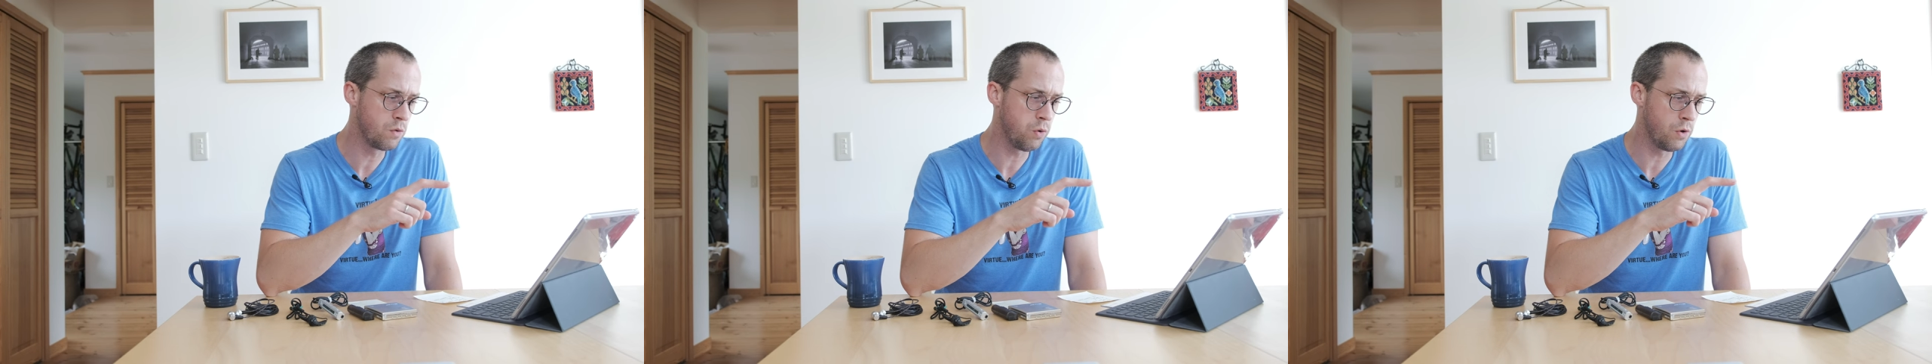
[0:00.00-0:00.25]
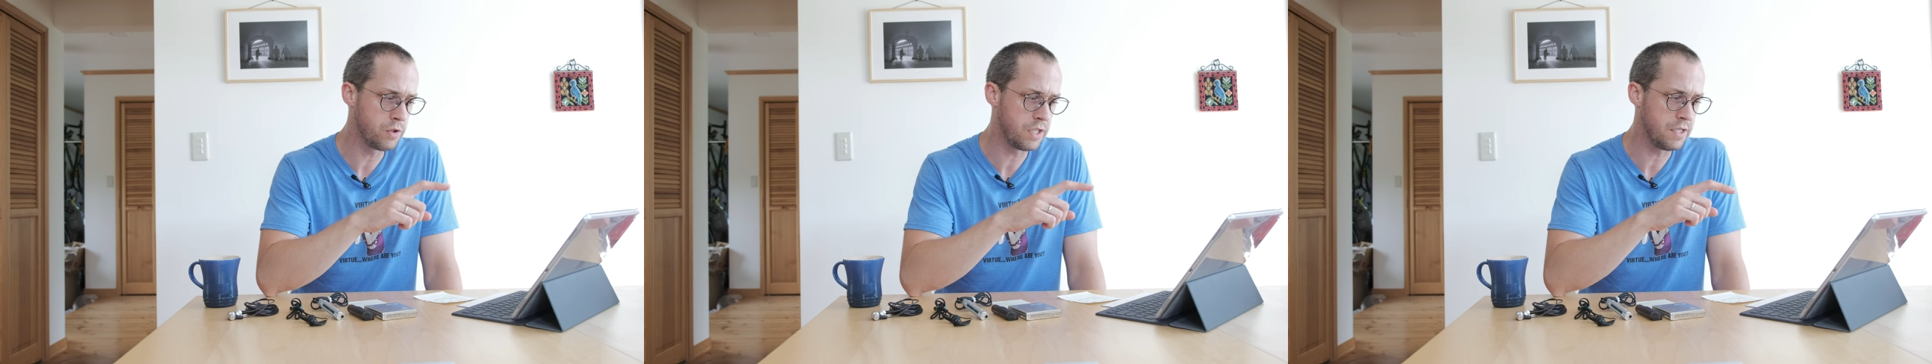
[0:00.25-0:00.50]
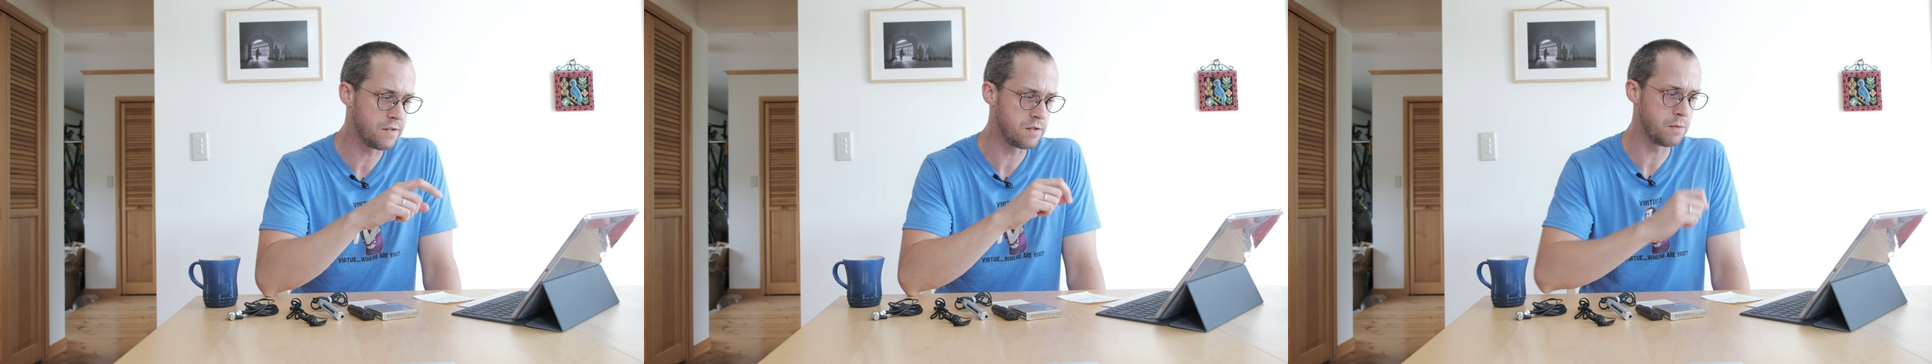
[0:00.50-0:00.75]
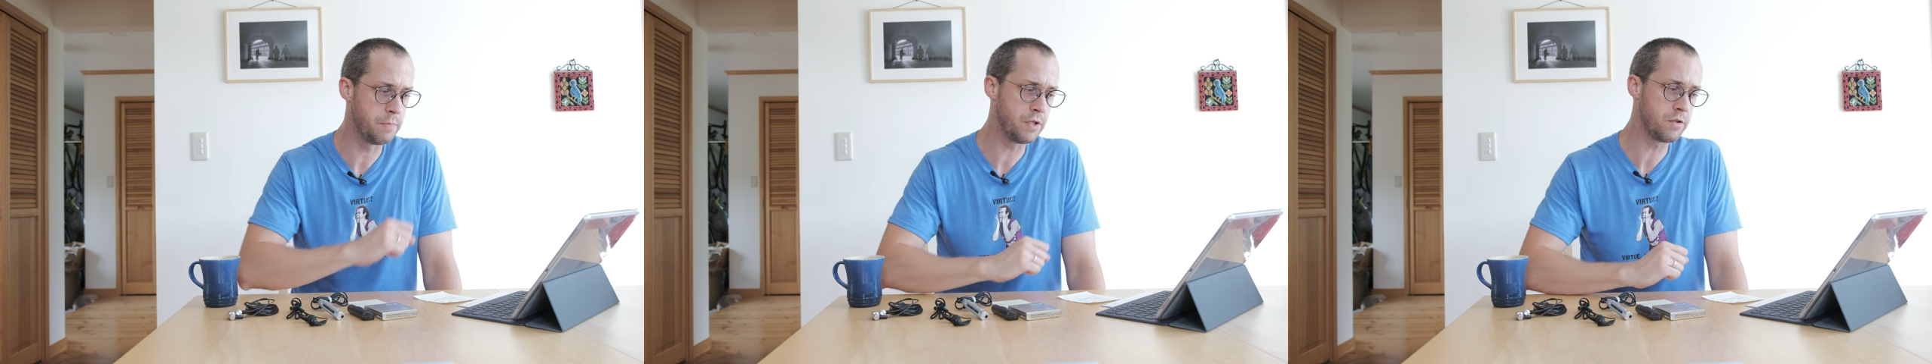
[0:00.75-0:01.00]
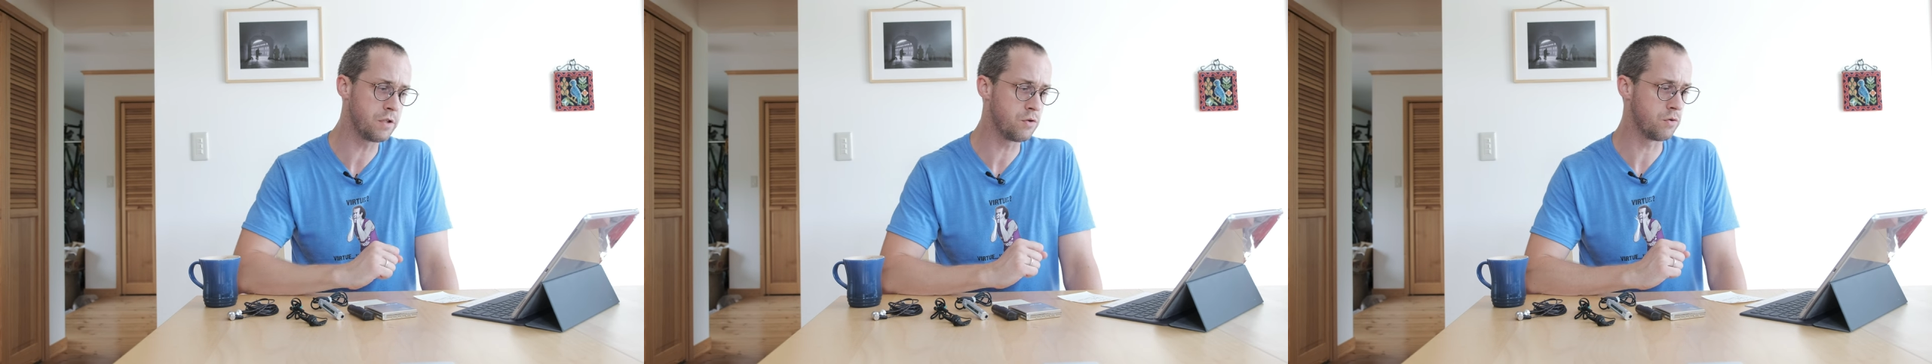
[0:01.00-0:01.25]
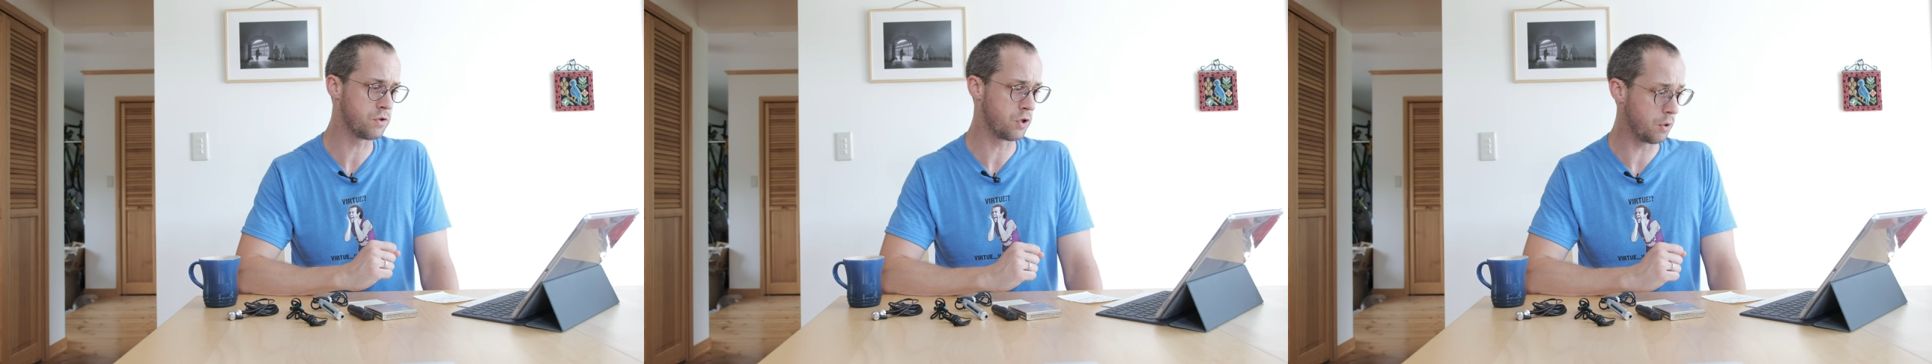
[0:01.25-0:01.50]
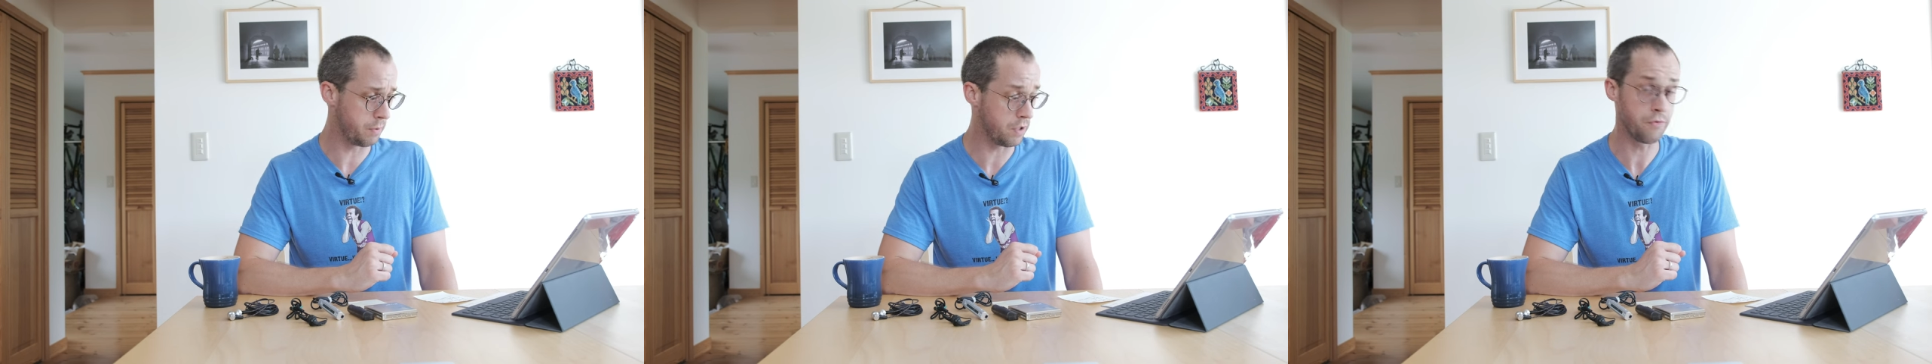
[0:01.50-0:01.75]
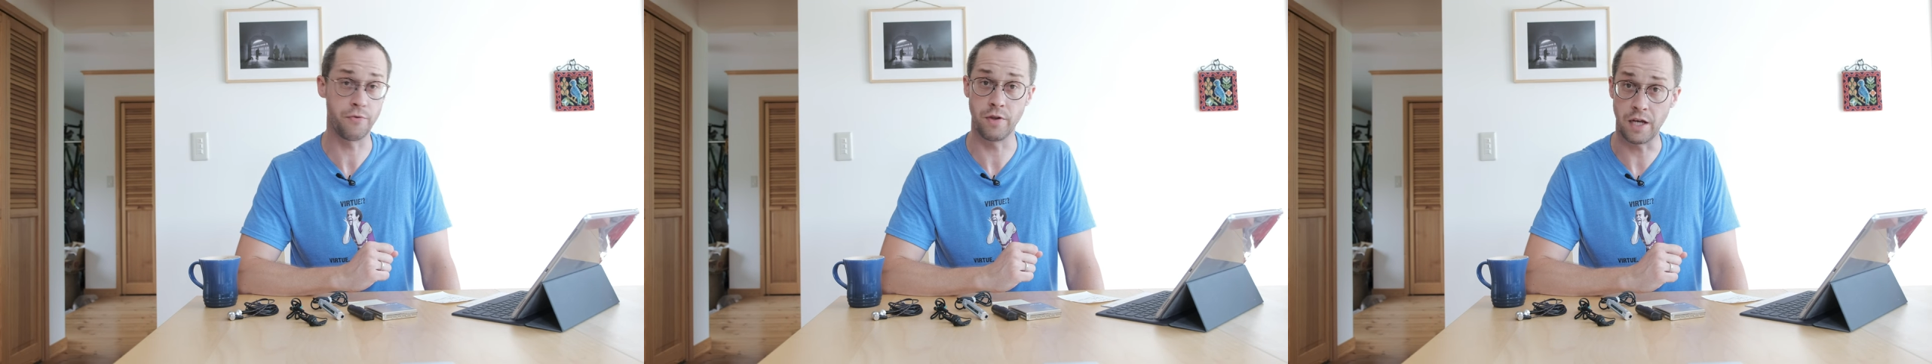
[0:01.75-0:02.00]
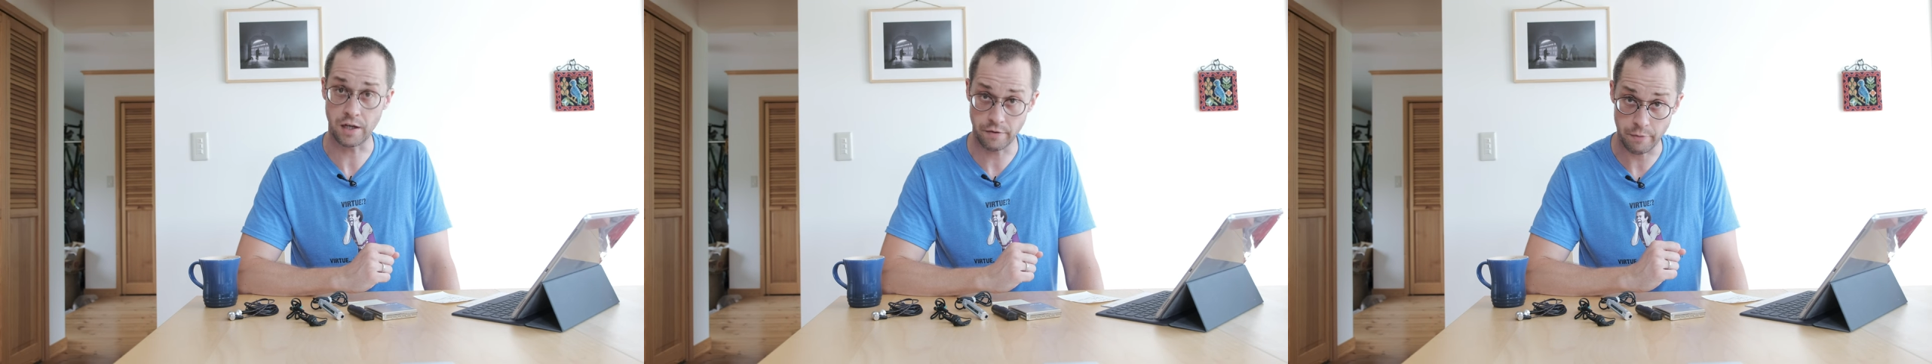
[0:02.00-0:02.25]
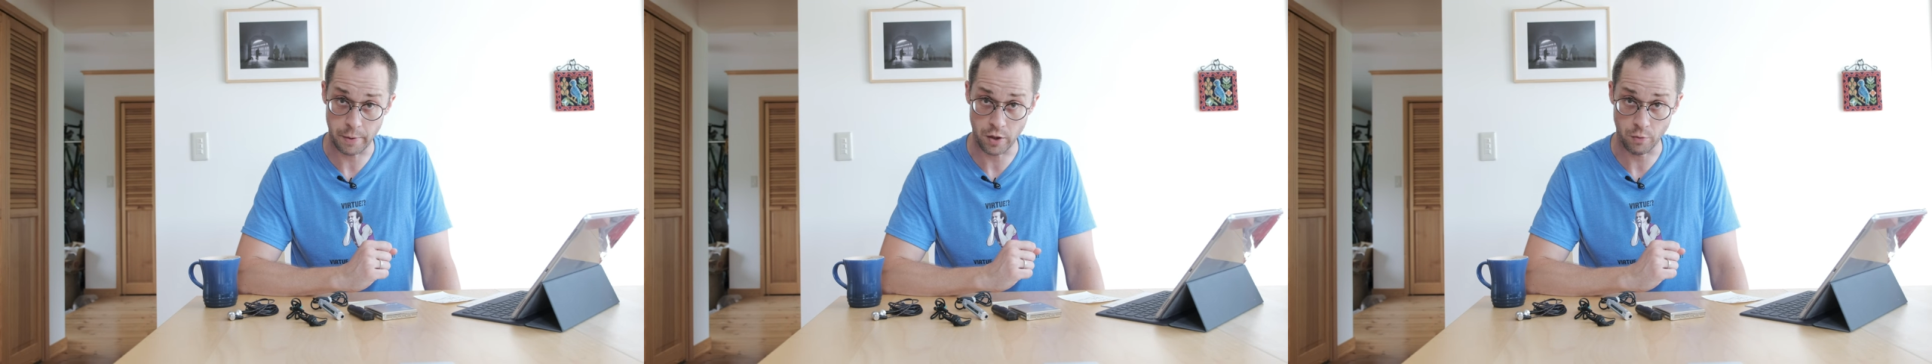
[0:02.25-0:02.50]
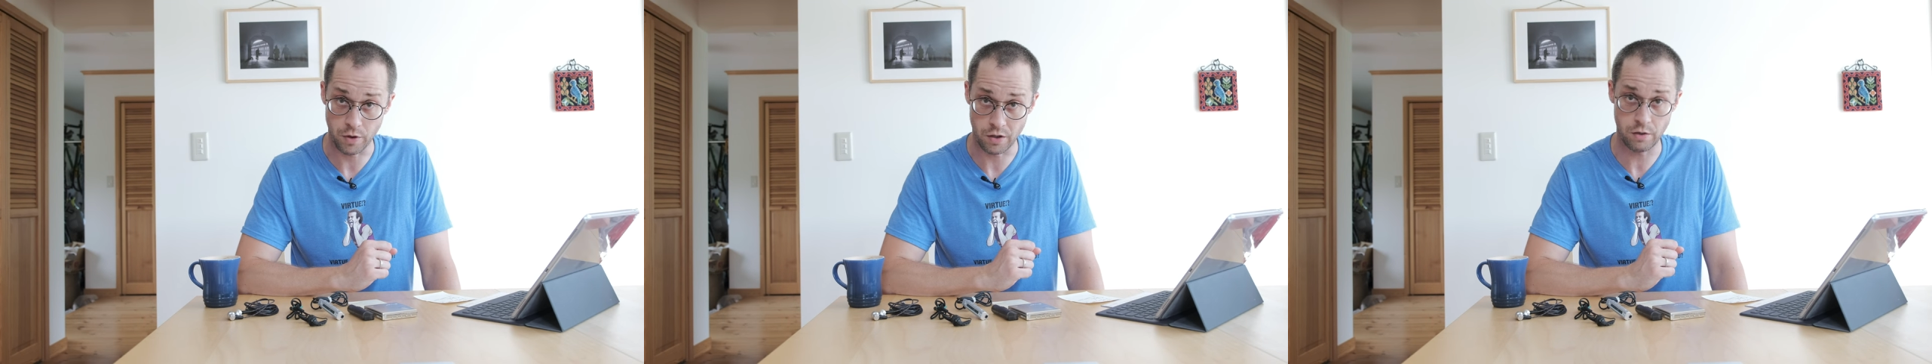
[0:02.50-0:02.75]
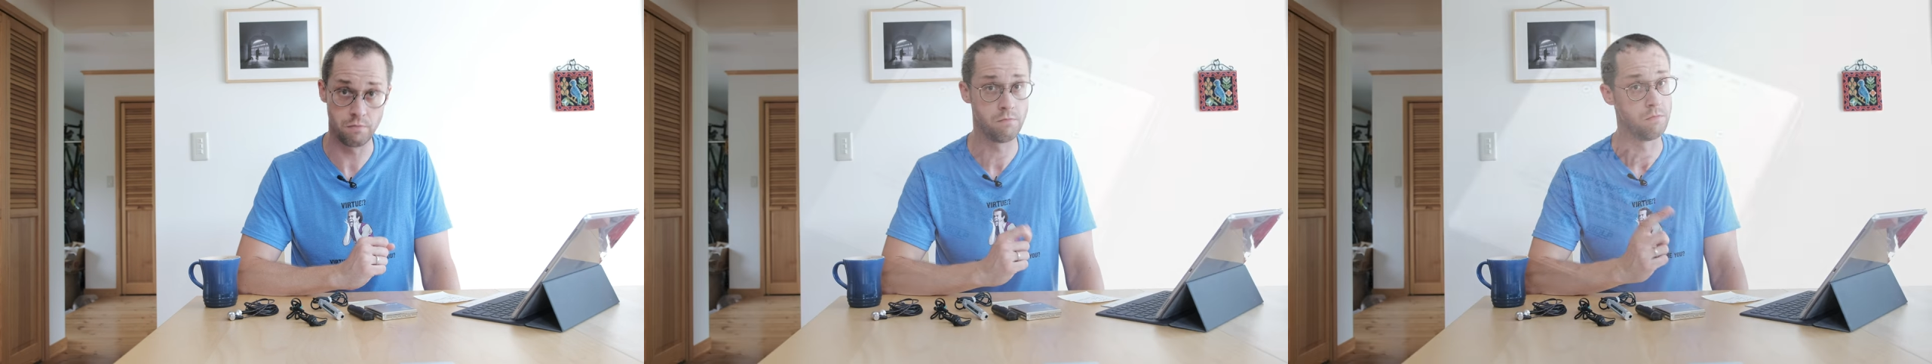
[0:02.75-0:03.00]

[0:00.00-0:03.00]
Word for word: quality is its ability to interpret, for lack of a better word,